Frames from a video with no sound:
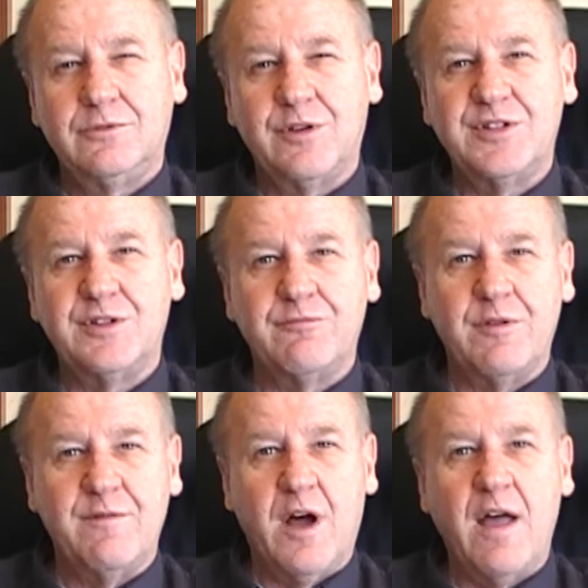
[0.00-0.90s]
Christian
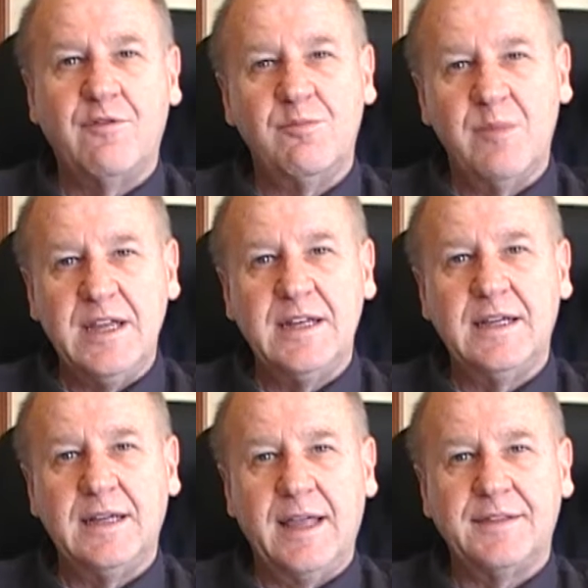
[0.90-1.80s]
revival
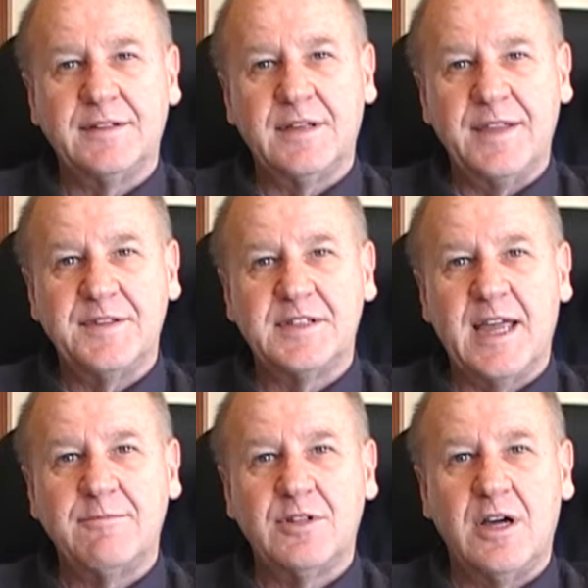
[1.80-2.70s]
meeting at the
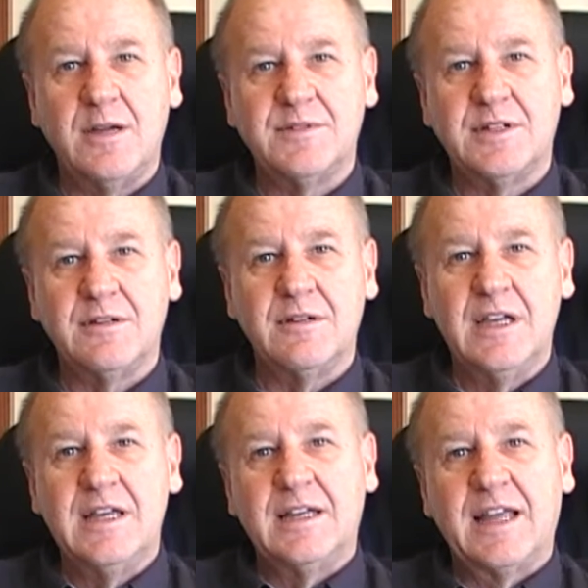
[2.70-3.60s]
same time, so
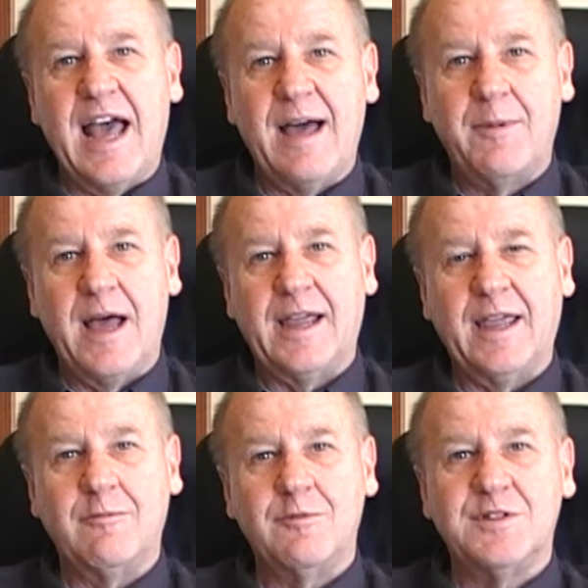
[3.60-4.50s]
car
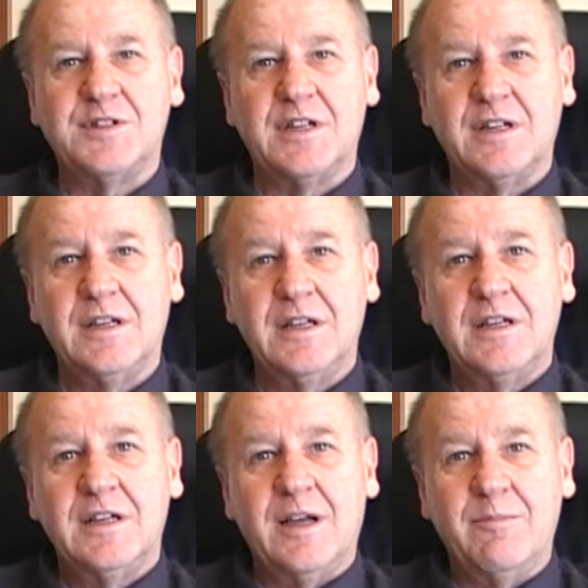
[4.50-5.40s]
parking was a
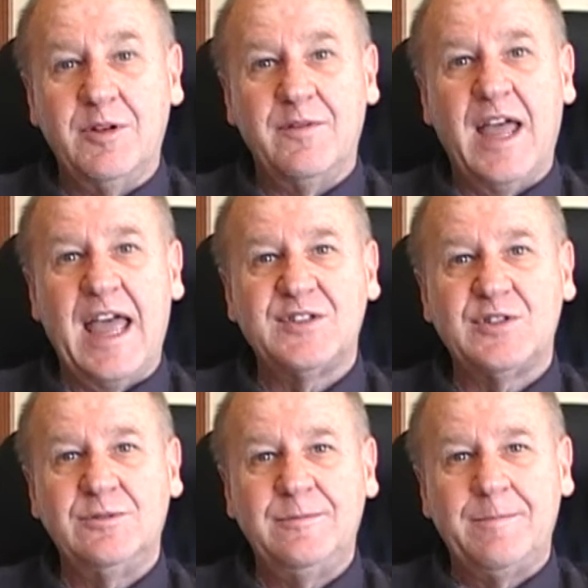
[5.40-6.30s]
bit of a
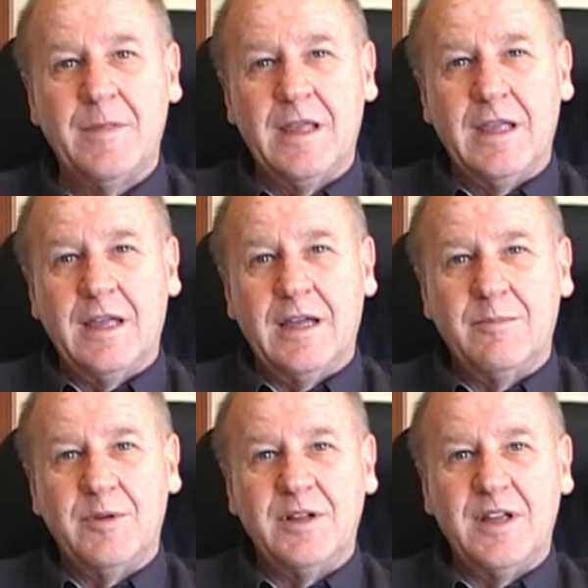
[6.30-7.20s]
hassle.
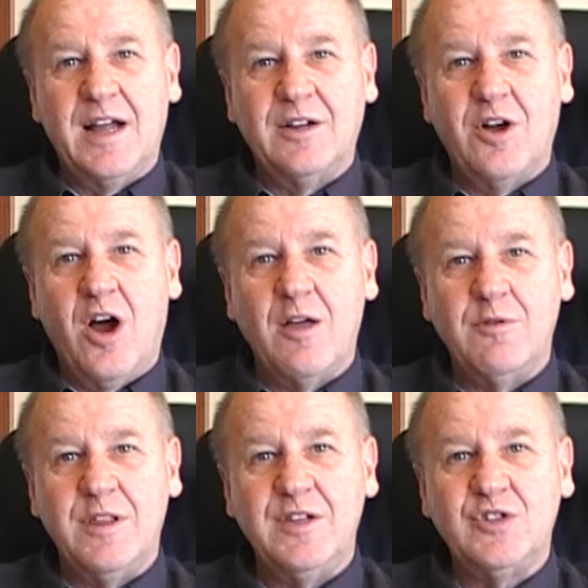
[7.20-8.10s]
But a young guy
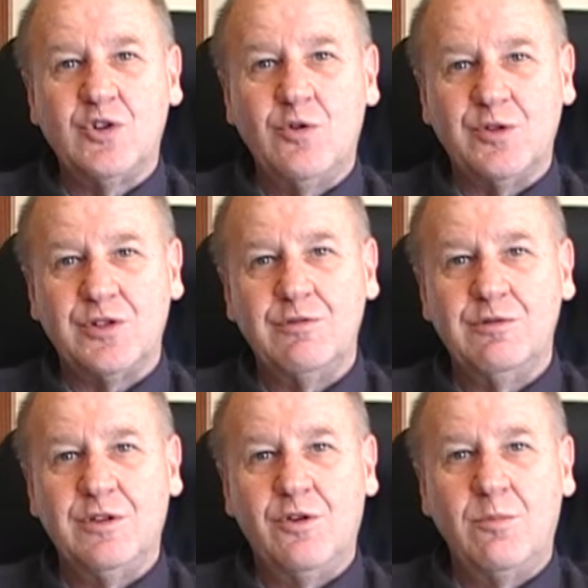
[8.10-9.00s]
with his torch,
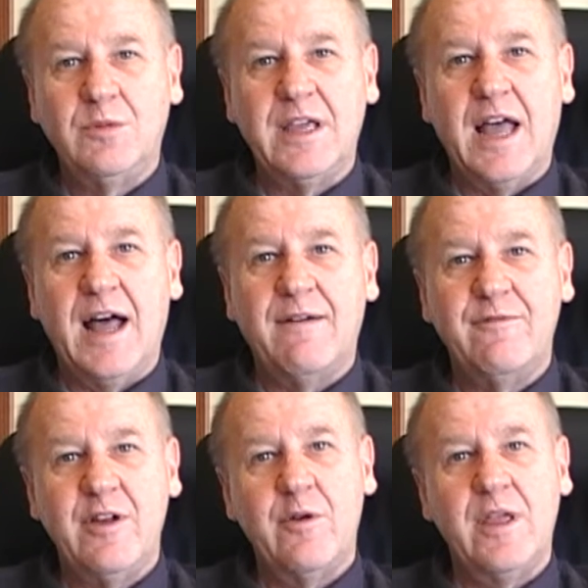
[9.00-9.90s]
who normally are
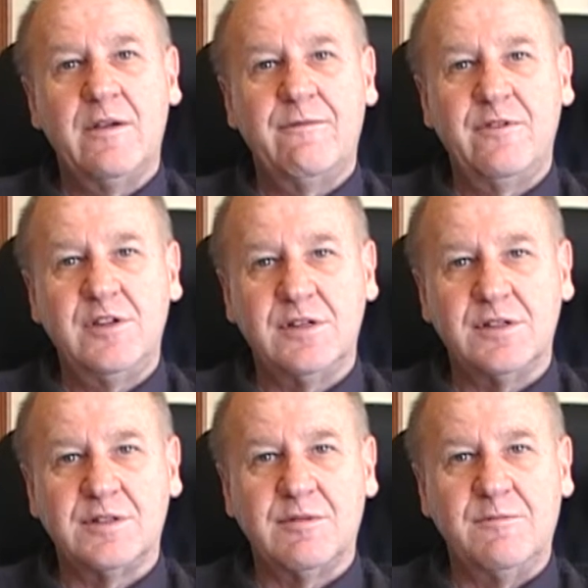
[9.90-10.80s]
very
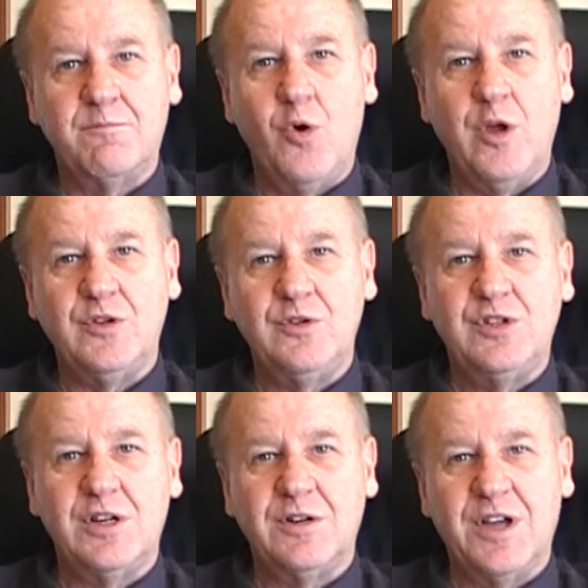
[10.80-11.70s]
officious, the point you
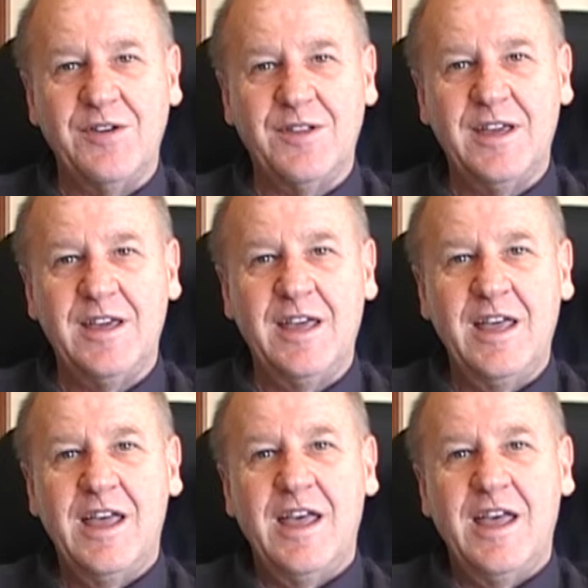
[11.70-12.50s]
shall go there.